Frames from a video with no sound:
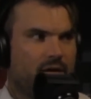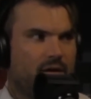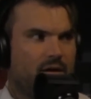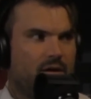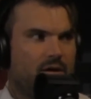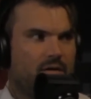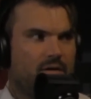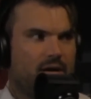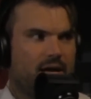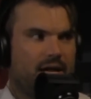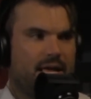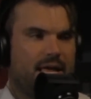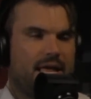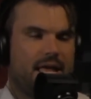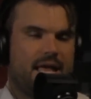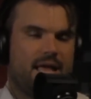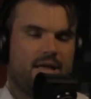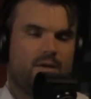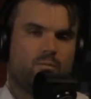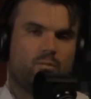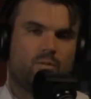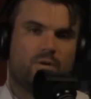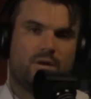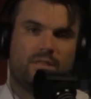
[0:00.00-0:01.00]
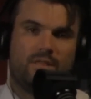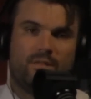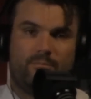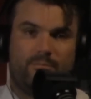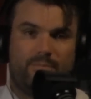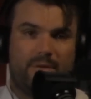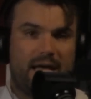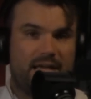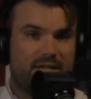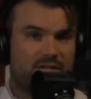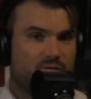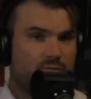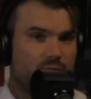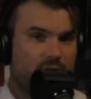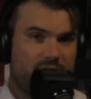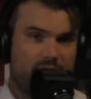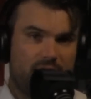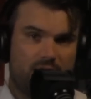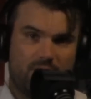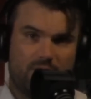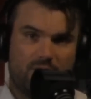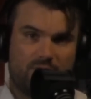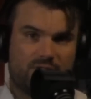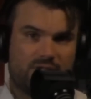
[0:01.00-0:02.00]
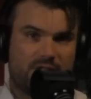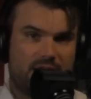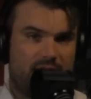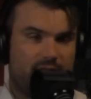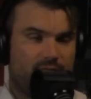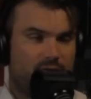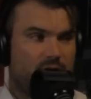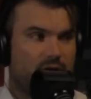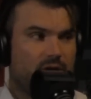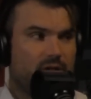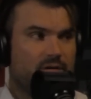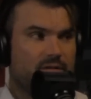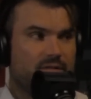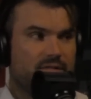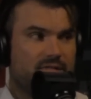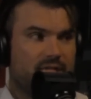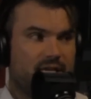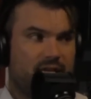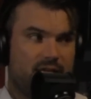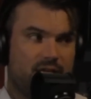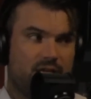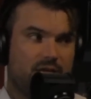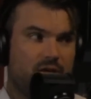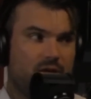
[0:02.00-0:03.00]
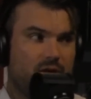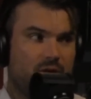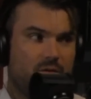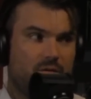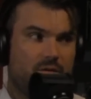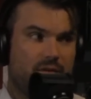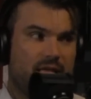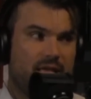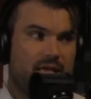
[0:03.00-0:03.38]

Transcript: All right. And one of the best radio hosts I ever heard said, you know,